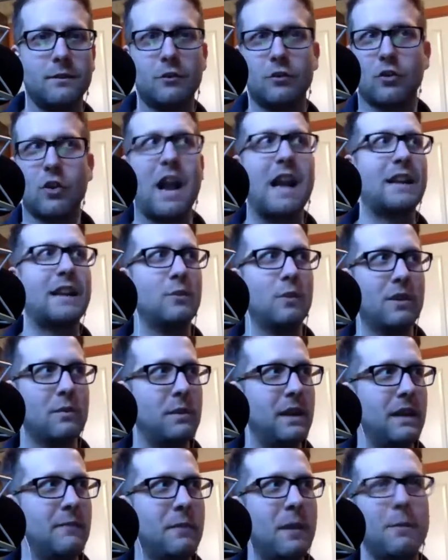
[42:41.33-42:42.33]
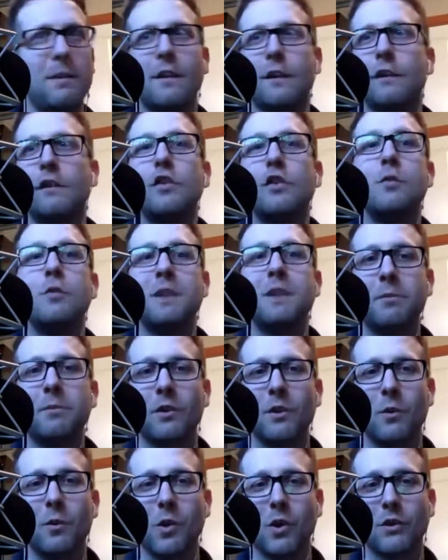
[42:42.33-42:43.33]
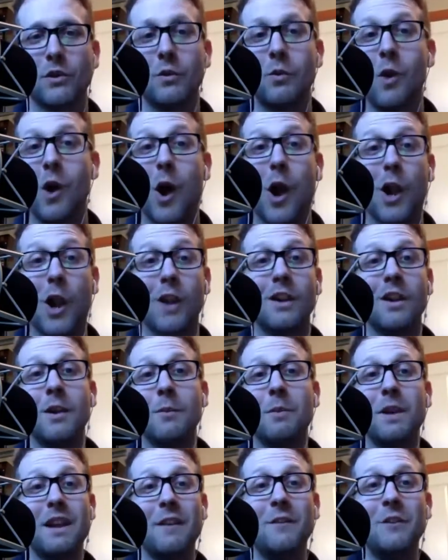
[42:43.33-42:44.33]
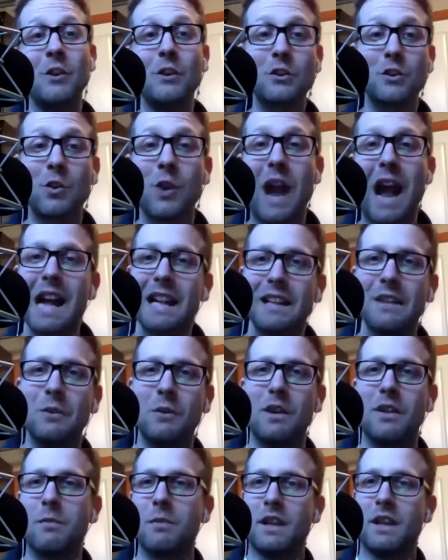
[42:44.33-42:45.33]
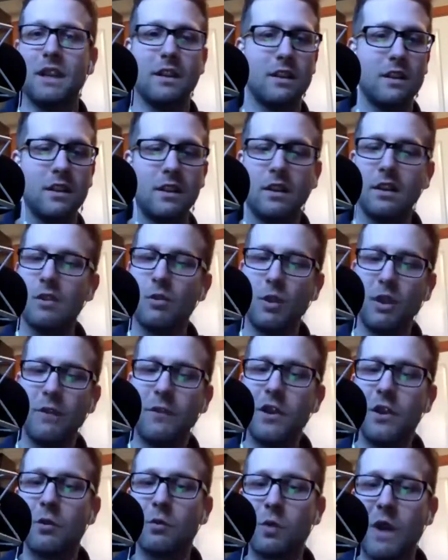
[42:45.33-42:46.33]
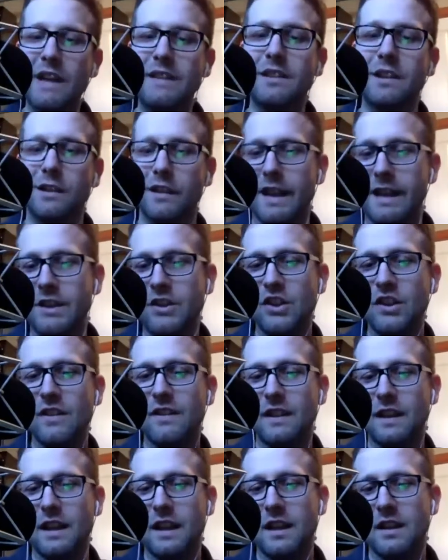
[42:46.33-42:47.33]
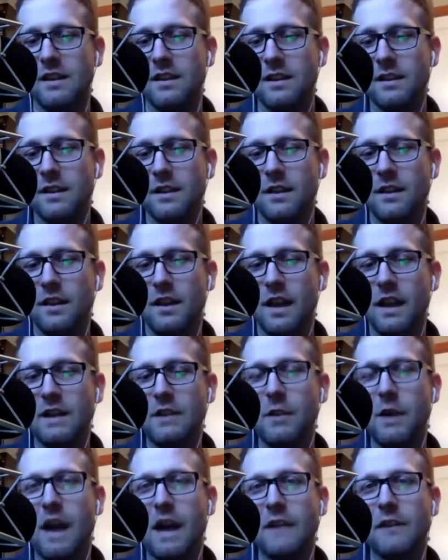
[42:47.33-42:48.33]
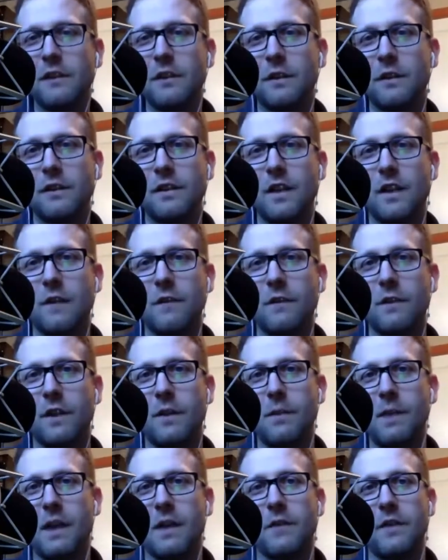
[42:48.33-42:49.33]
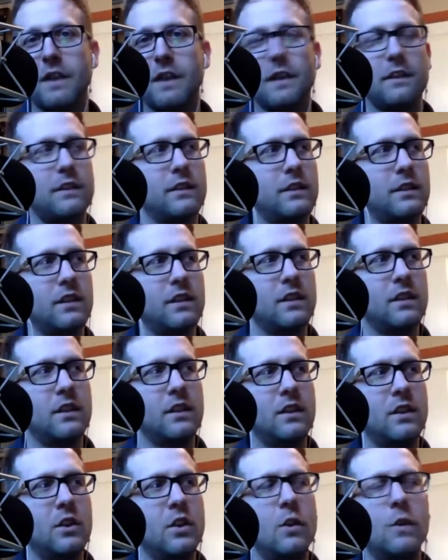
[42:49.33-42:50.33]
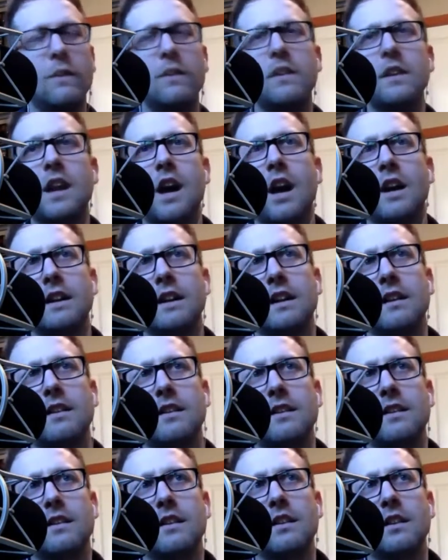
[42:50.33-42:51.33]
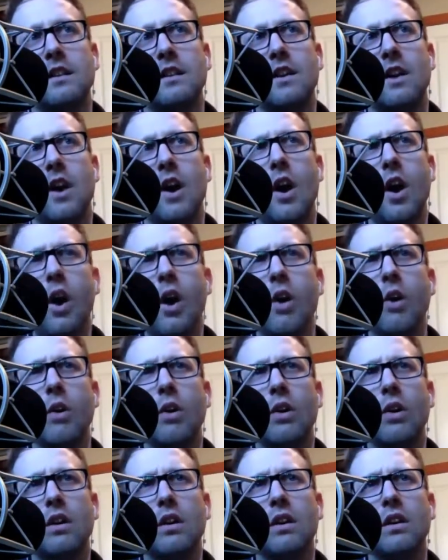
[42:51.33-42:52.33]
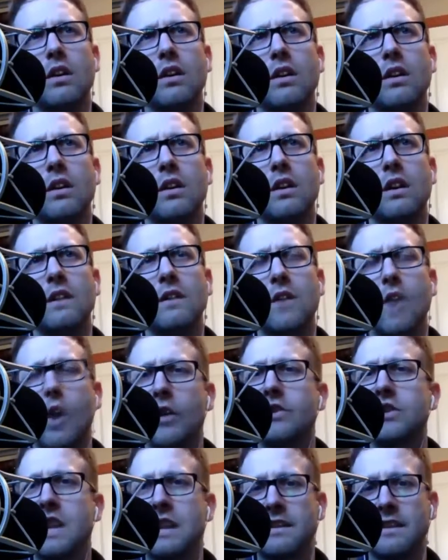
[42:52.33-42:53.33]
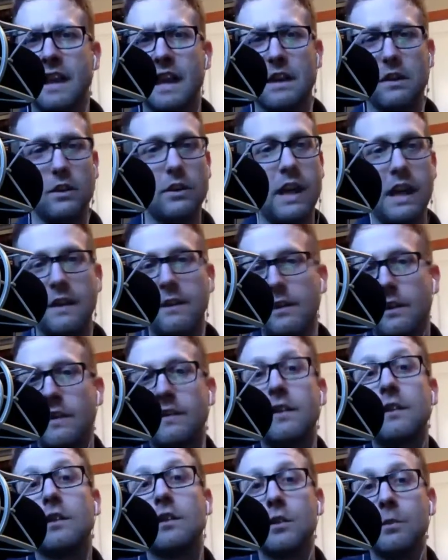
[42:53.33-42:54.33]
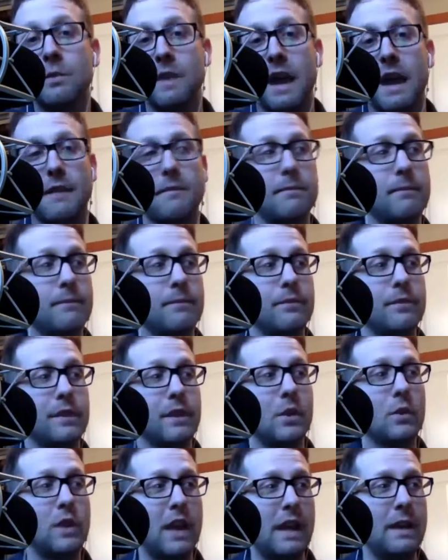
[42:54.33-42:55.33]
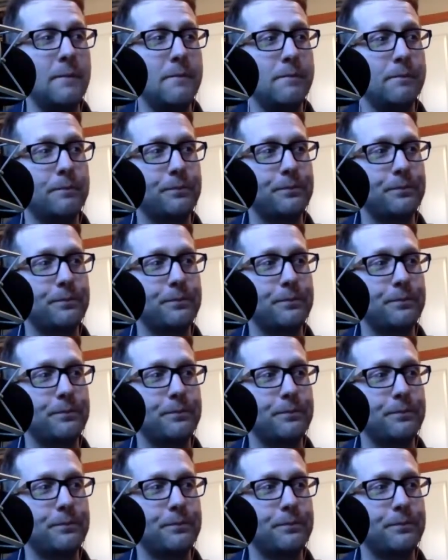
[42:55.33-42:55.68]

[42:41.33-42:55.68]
tracking with me, and maybe there's two people in the world who are, but if you're tracking with me, what if you read Galatians again and you asked yourself about this? Who's the audience? Oh, it's all Gentile. Okay, so let's assume that. Okay,